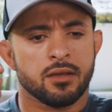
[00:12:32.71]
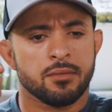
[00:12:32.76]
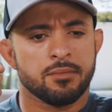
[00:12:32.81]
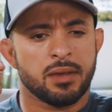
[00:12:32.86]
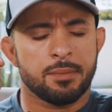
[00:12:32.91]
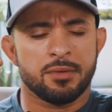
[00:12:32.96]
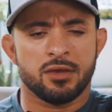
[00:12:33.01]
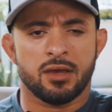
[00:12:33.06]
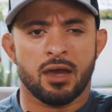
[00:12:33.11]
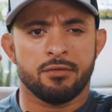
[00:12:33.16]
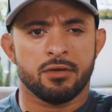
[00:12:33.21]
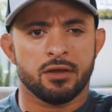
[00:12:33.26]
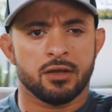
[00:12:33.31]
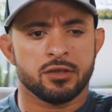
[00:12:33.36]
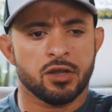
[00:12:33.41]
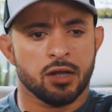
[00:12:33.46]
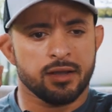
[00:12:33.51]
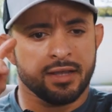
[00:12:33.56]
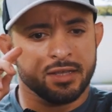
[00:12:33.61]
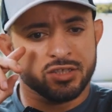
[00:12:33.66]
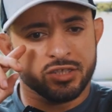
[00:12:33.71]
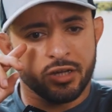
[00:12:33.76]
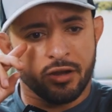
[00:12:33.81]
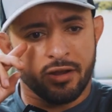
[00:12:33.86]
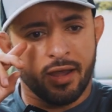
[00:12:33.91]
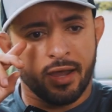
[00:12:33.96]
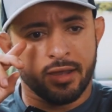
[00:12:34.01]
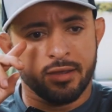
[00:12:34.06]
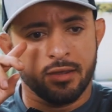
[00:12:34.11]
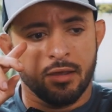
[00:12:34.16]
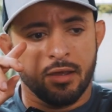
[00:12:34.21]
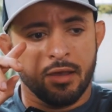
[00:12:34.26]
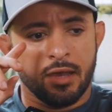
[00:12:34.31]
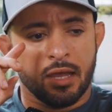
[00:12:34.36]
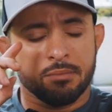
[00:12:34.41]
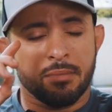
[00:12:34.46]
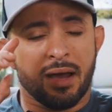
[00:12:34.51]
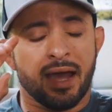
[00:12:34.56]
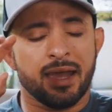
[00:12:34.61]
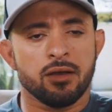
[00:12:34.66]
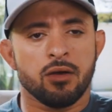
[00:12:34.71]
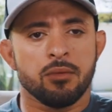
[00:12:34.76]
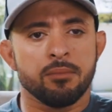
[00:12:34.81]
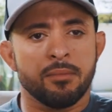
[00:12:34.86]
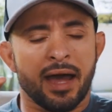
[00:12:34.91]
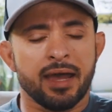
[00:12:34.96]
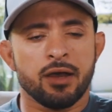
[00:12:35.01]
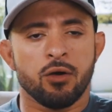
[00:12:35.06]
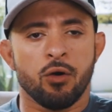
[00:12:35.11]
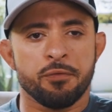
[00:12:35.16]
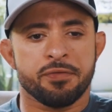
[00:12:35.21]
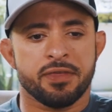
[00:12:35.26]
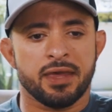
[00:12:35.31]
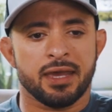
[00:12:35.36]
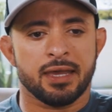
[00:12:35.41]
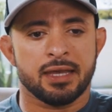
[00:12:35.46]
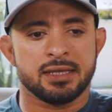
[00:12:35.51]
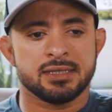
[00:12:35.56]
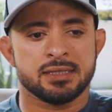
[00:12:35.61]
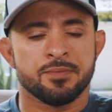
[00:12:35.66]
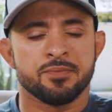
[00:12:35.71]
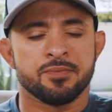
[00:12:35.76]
maybe you have a dog that has cherry eye, and my whole thing is